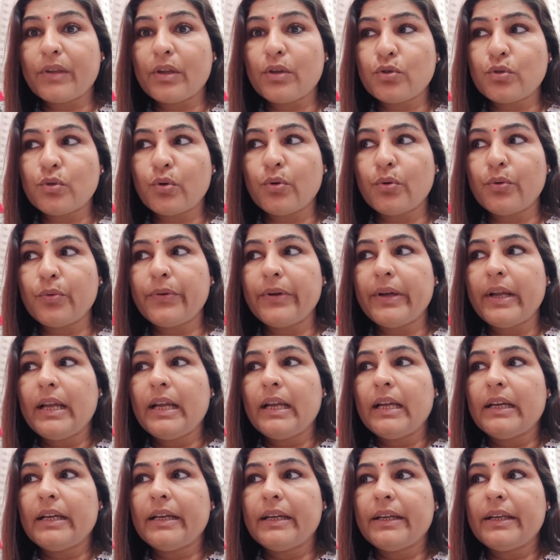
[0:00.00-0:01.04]
So
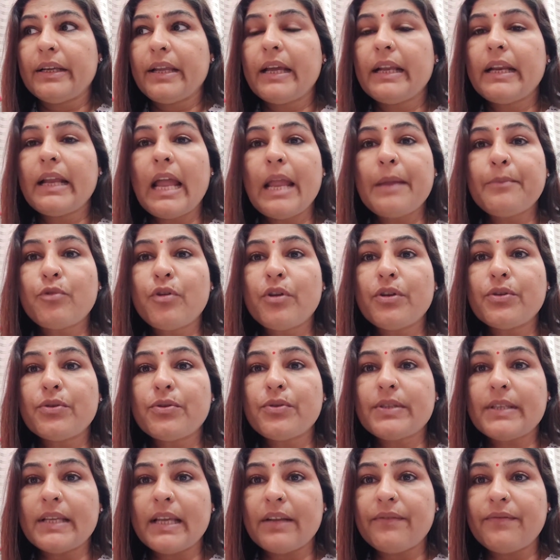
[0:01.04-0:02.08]
here I am going
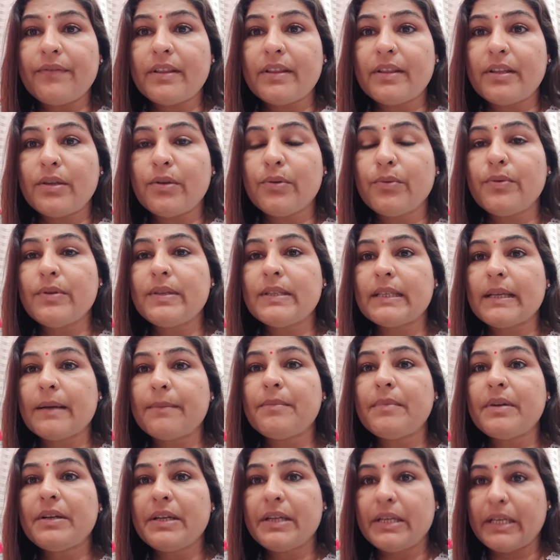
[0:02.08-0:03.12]
to share with you
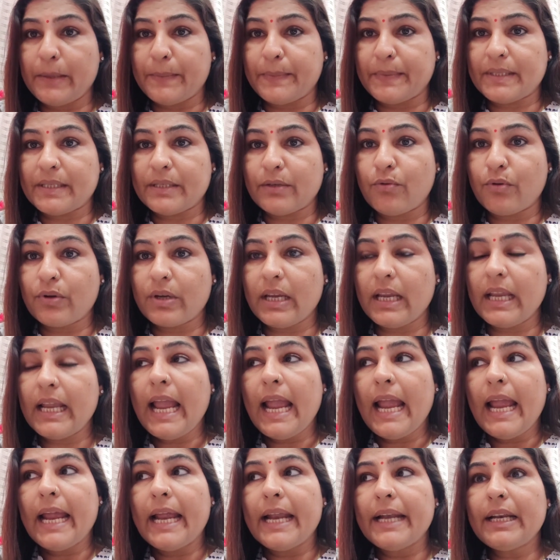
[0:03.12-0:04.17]
some tips, okay,
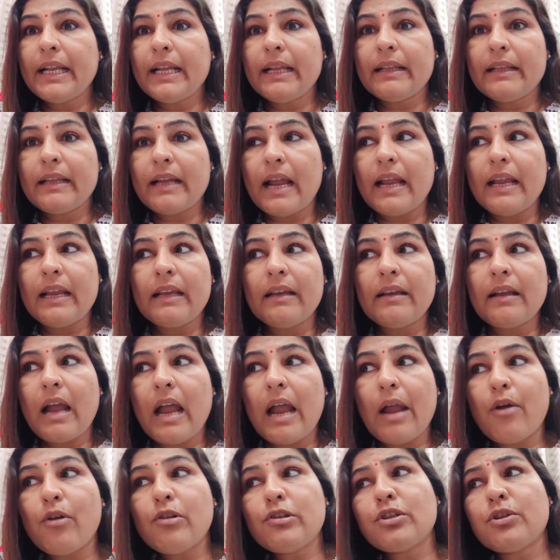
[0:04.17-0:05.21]
and I
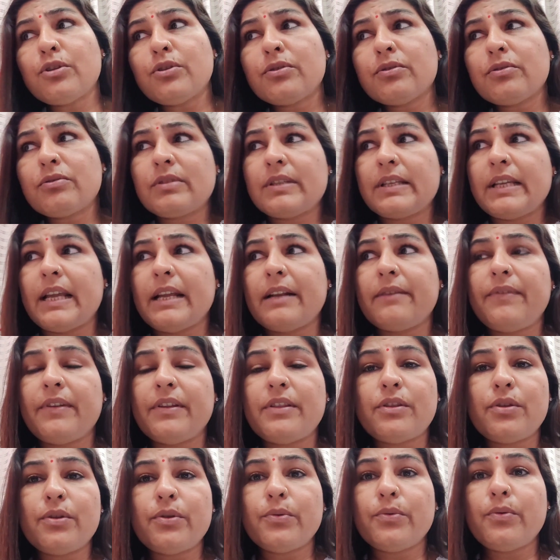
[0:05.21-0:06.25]
also share
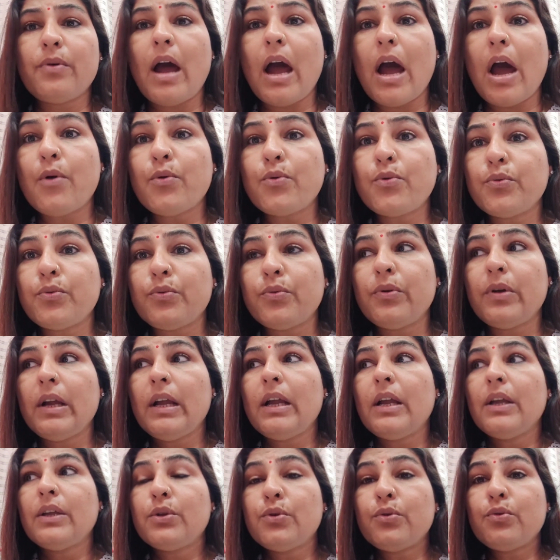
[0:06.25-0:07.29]
with you how to
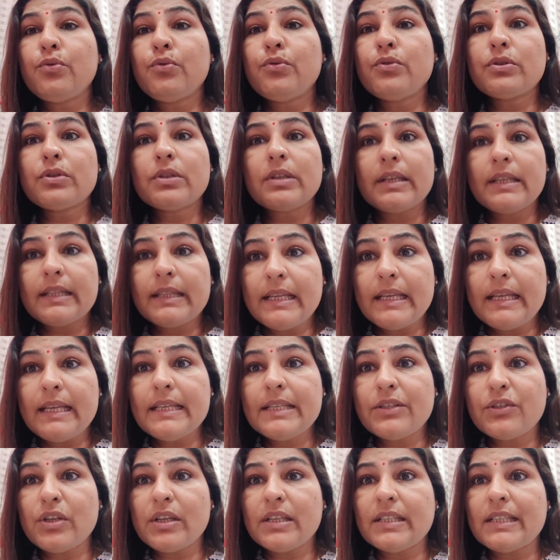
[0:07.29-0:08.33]
use
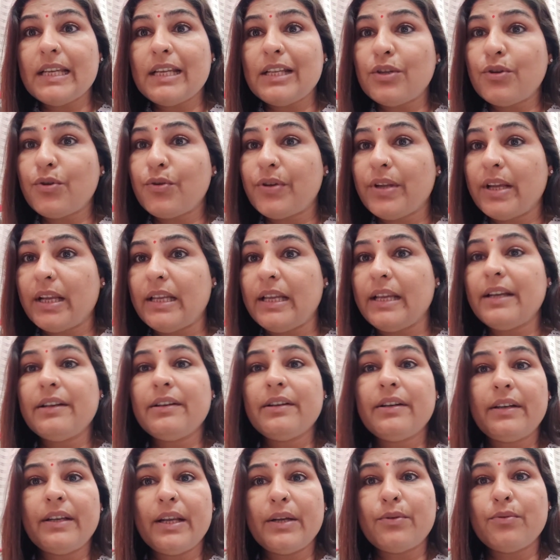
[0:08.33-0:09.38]
these tricks in your daily
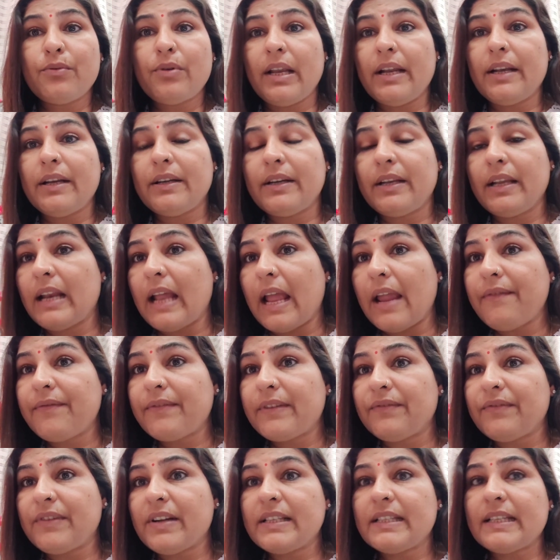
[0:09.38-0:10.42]
day-to-day life
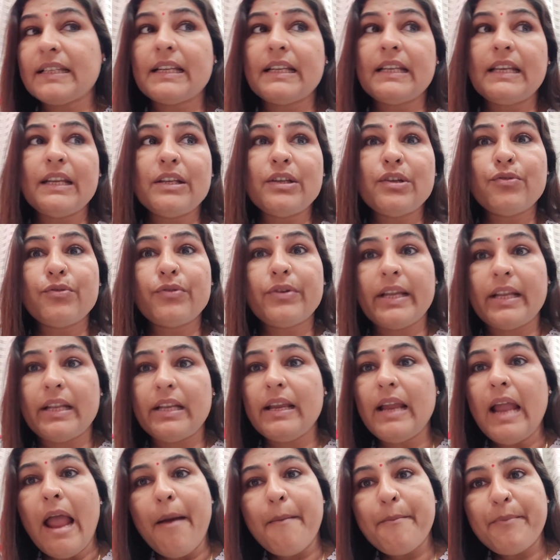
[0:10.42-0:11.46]
conversation, in your
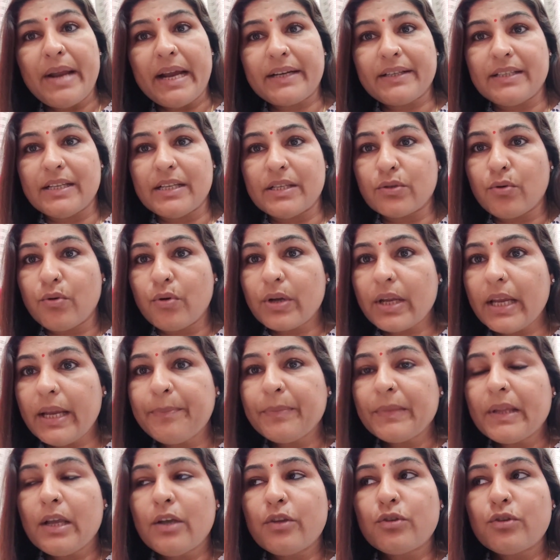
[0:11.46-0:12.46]
daily practice, okay.